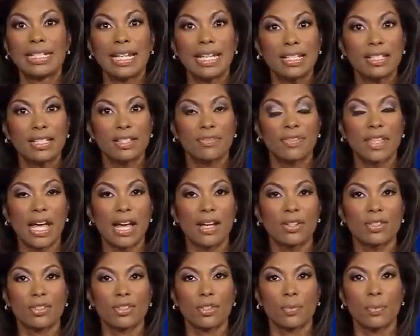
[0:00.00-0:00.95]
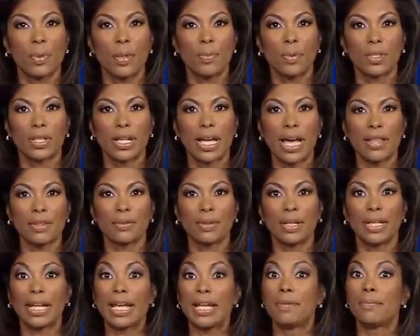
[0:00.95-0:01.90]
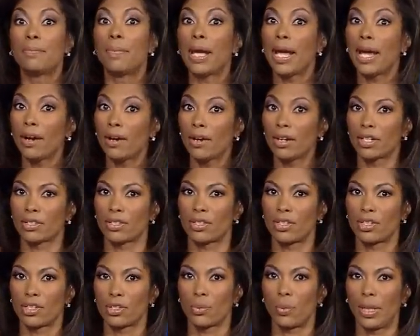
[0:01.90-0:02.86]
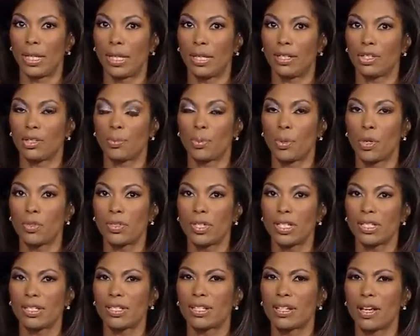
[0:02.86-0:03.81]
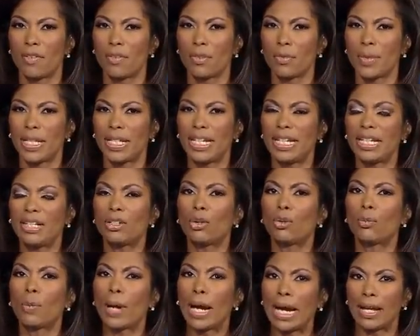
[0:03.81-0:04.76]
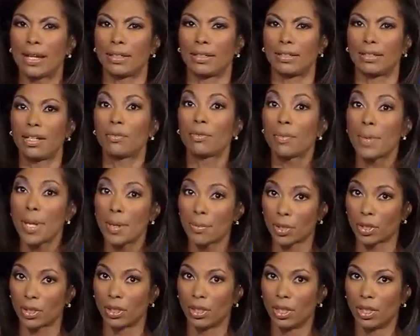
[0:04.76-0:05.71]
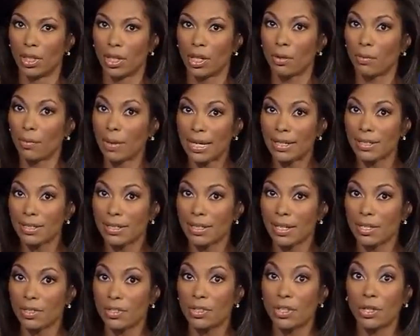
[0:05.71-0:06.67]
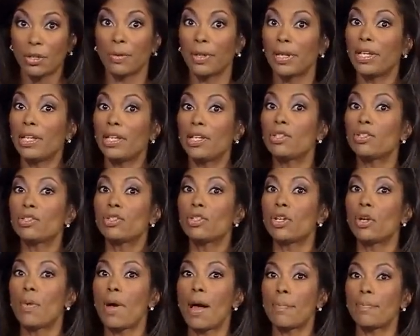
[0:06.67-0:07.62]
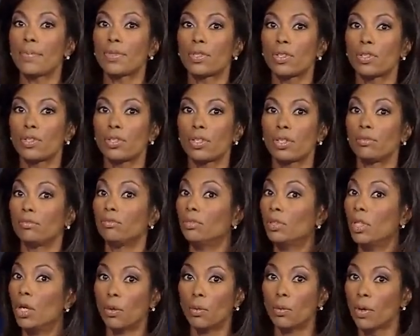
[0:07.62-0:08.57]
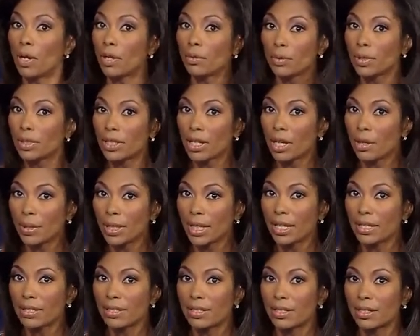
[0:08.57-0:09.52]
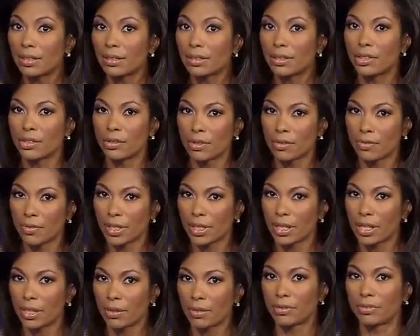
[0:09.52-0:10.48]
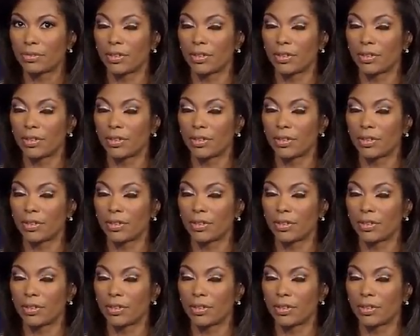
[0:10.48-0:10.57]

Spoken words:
Tens of thousands of people gathering in Paris this weekend to protest the government in Iran. Now remember, Iran says there is no opposition. No one would go against it. Cue the video